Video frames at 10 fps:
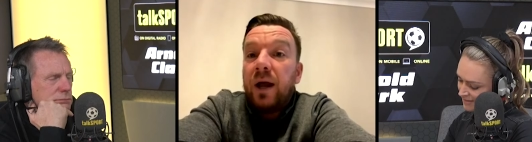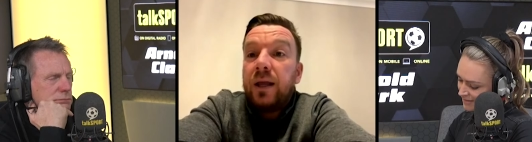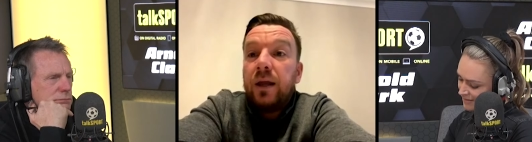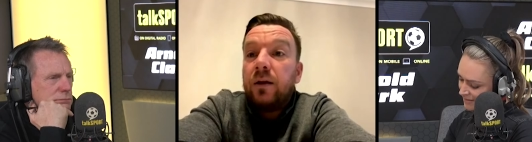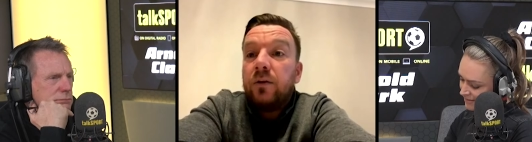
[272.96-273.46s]
Speaker 1: back
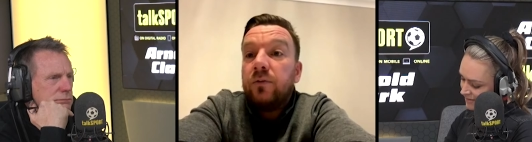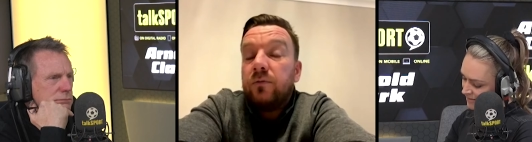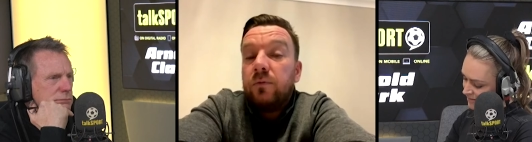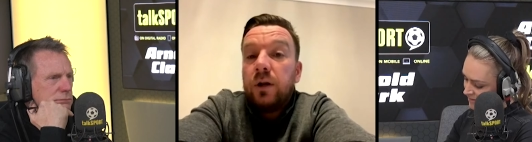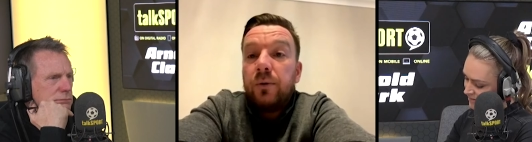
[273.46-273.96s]
in, because,
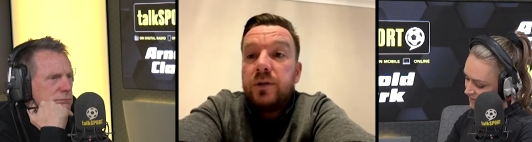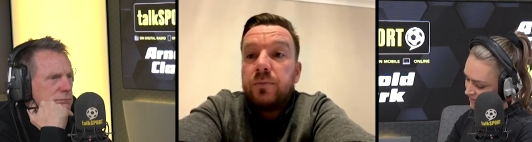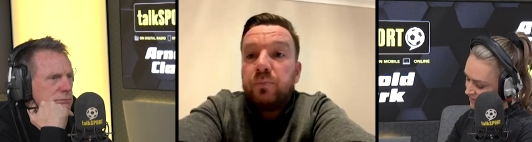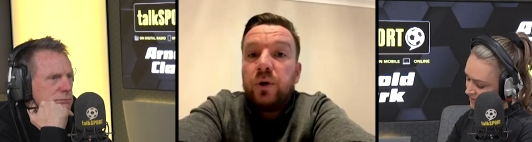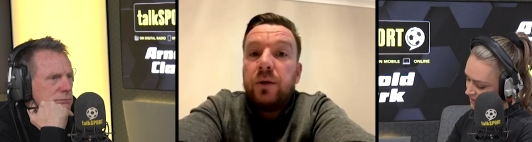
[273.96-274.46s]
you know, he's
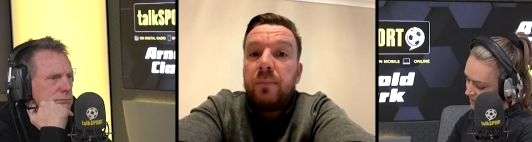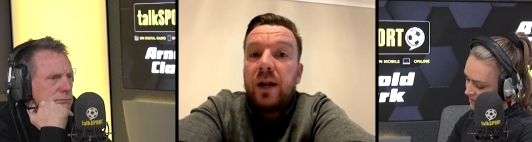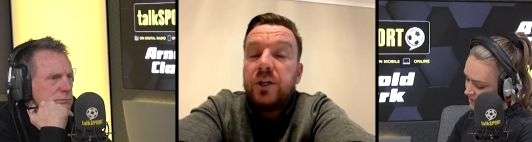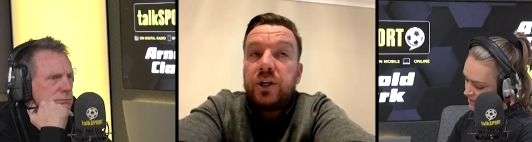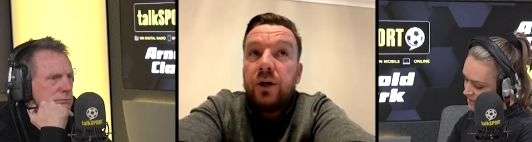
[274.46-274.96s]
a brilliant
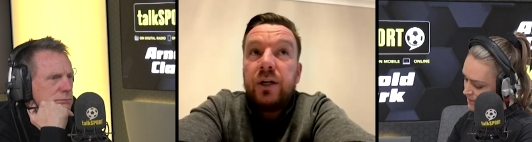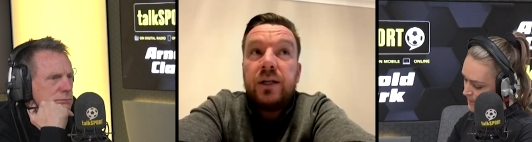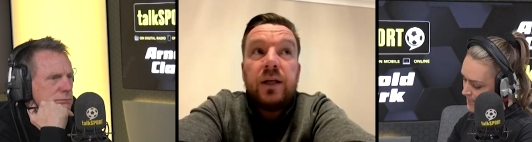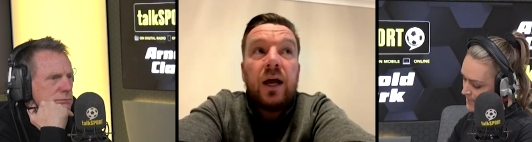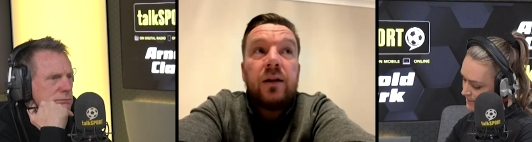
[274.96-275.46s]
manager, and
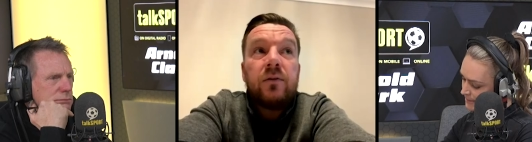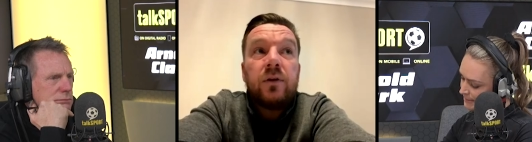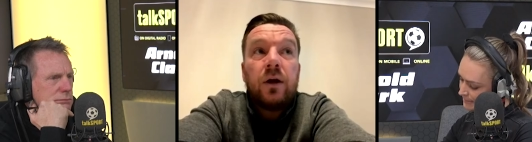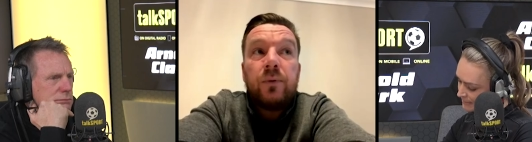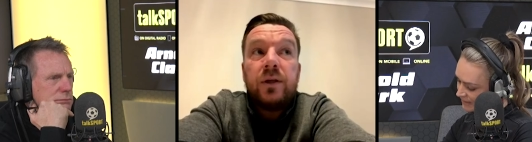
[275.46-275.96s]

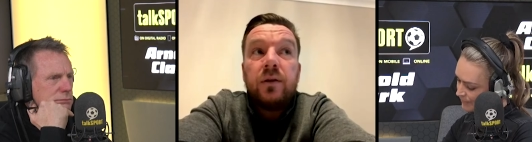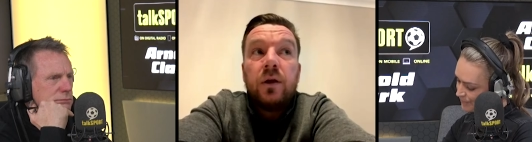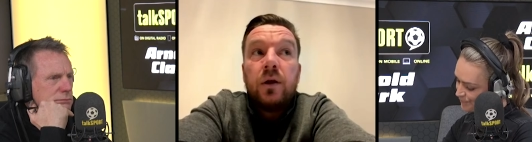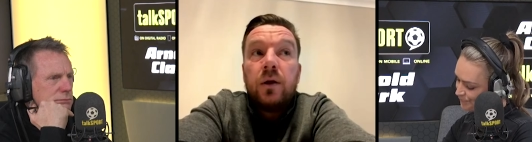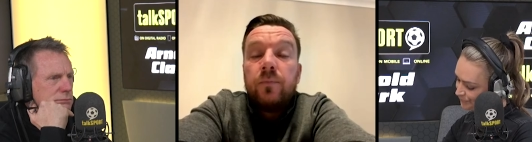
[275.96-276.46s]

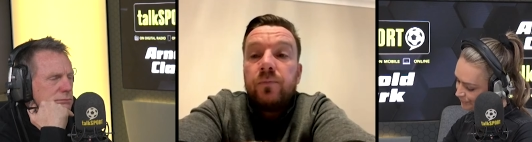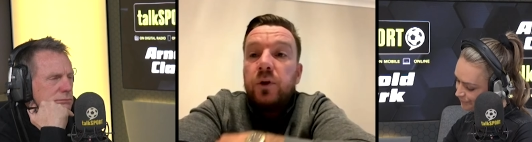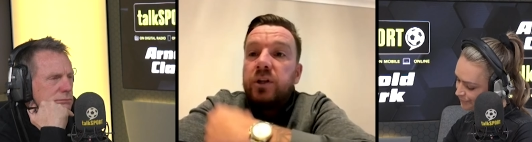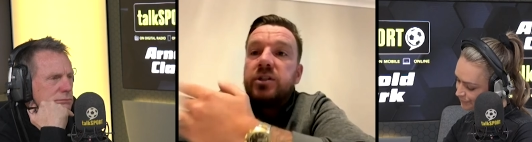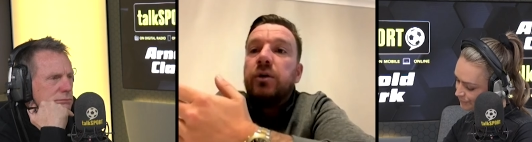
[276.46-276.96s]
you
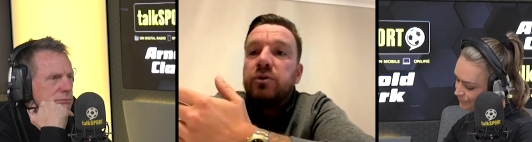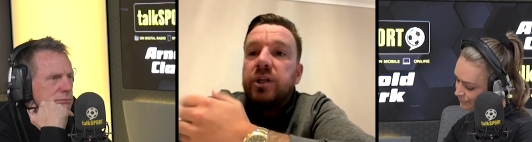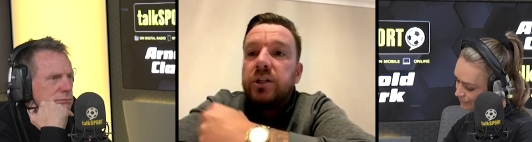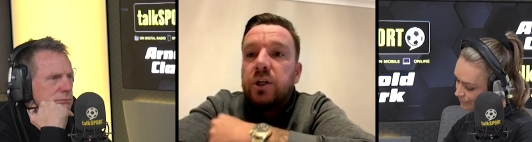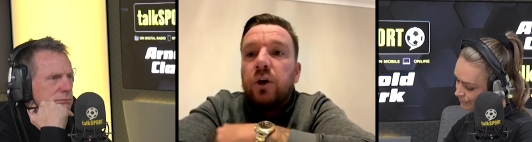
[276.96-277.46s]
can still see
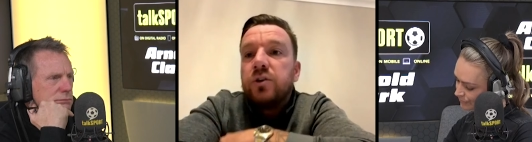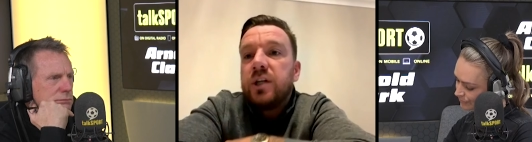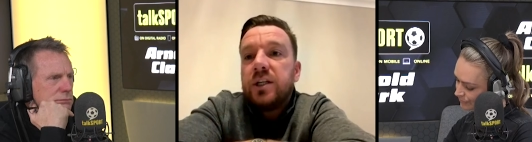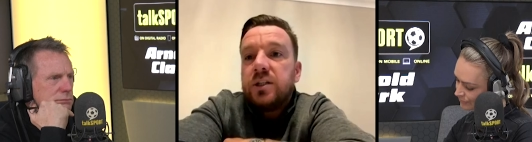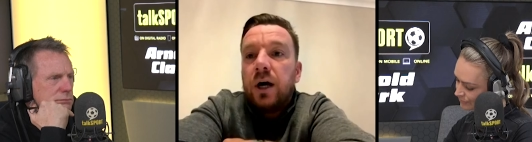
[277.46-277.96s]
it's a
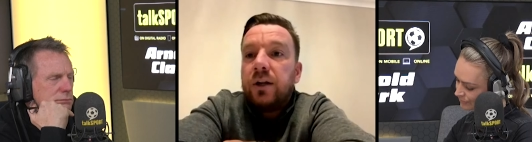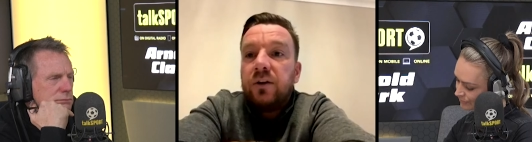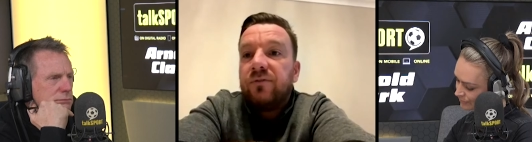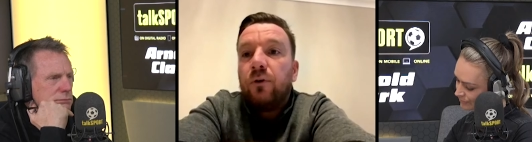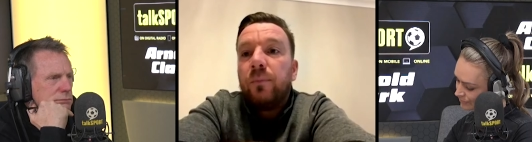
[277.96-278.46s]
Conte side in
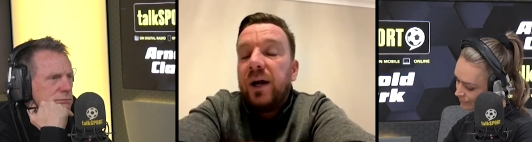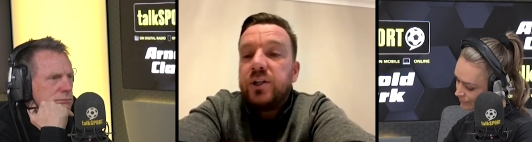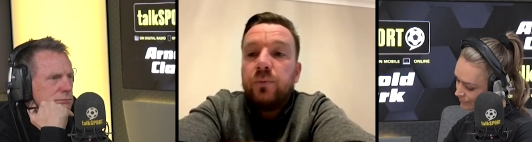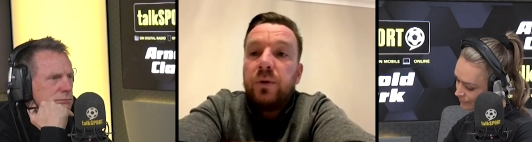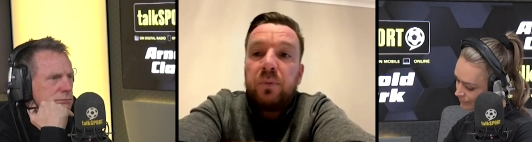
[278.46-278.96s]
the
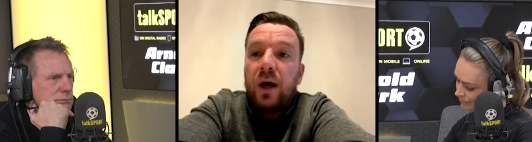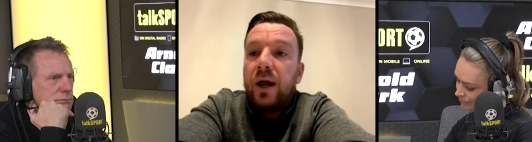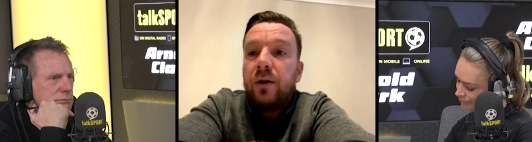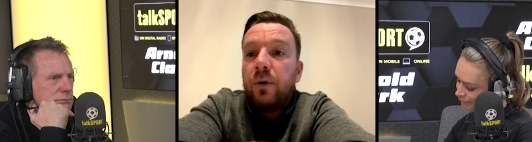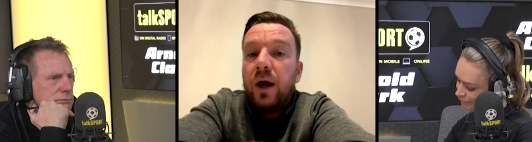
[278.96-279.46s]
formation we
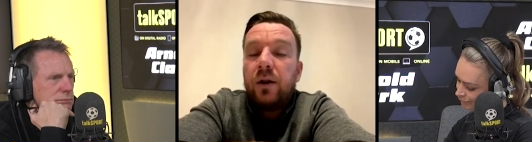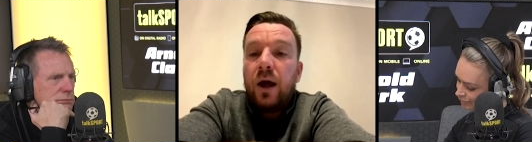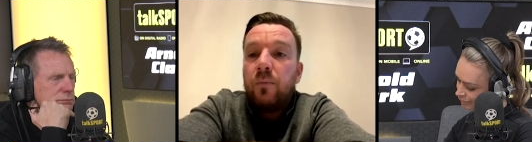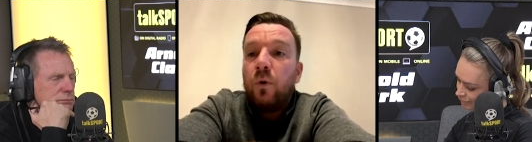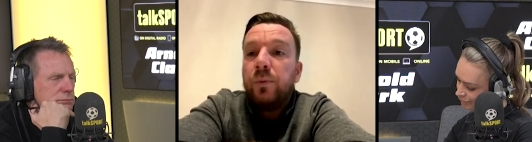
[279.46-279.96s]
play
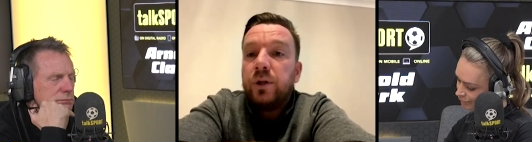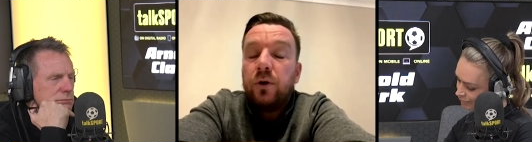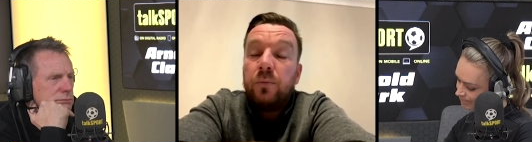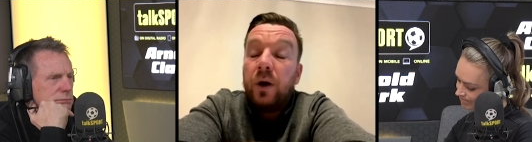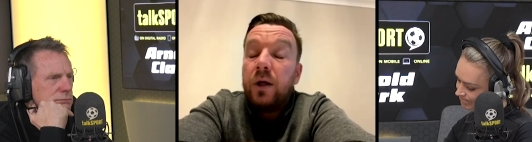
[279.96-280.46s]
and what we
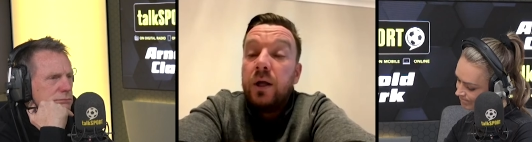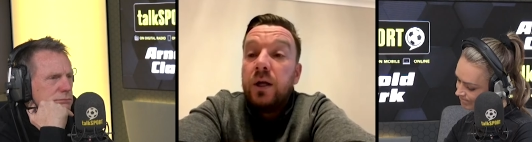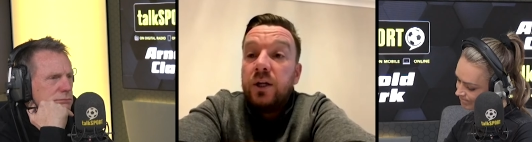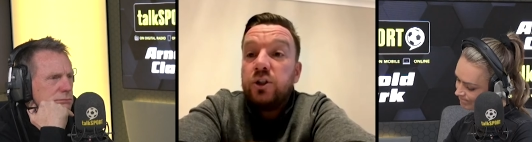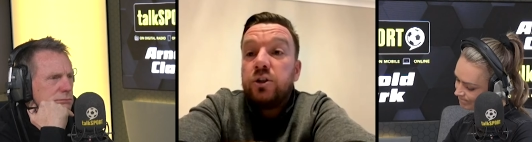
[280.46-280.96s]
do, but
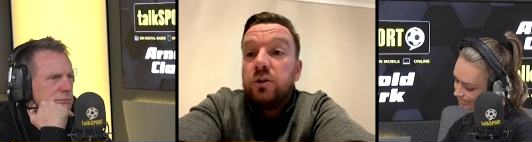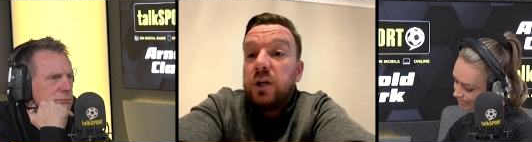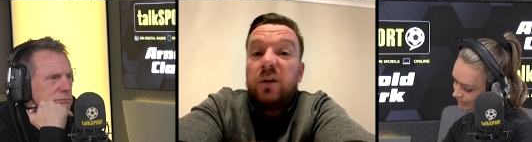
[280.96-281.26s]
it just looks